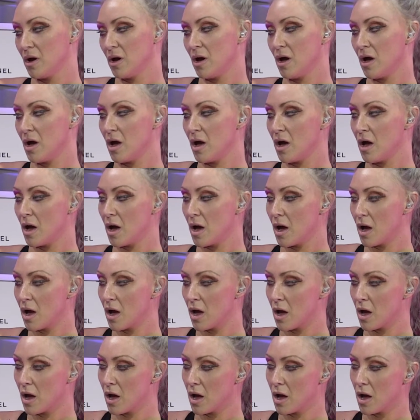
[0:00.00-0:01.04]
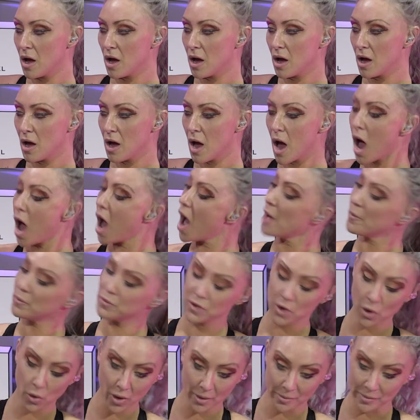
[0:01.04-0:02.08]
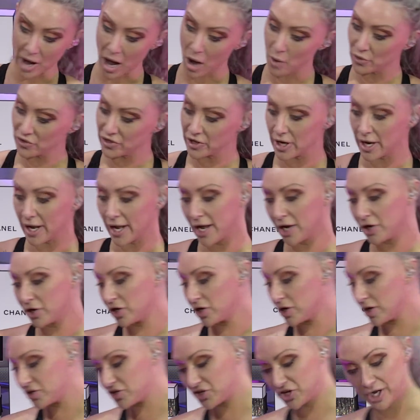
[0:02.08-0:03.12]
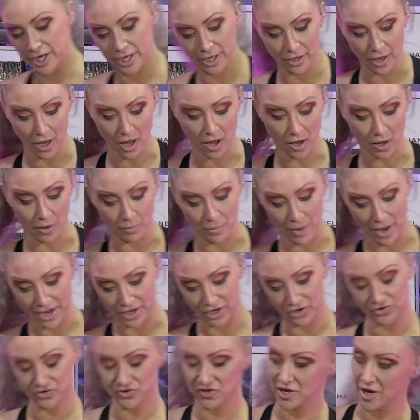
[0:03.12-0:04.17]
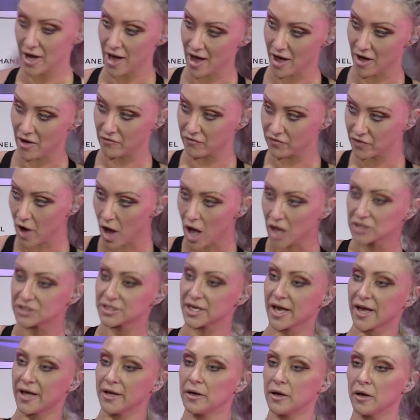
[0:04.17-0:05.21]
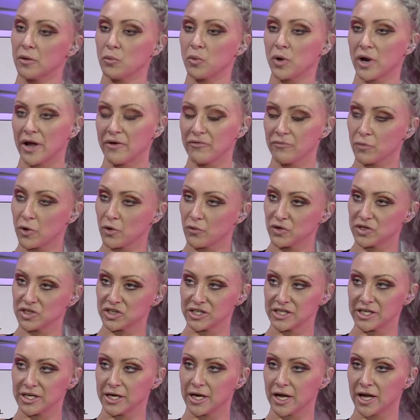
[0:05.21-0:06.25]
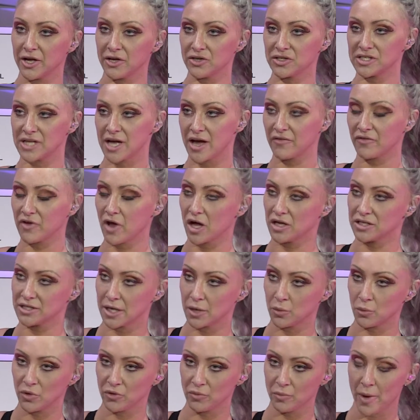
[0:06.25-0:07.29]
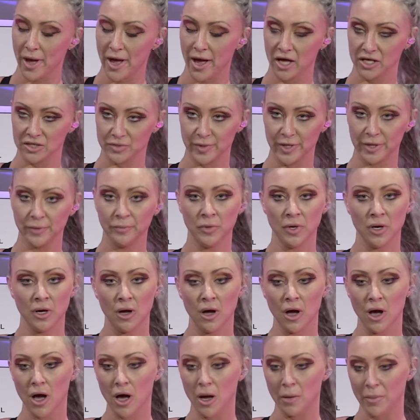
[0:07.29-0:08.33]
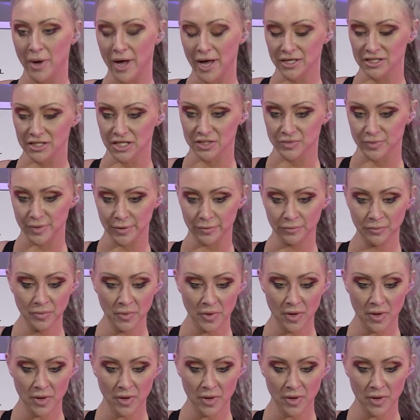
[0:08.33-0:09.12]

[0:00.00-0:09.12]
Or are you with an agency? Or are you just kind of doing homemade stuff right now, POD? I used to have content when I originally did it. I used to have content with my husband, my ex-husband.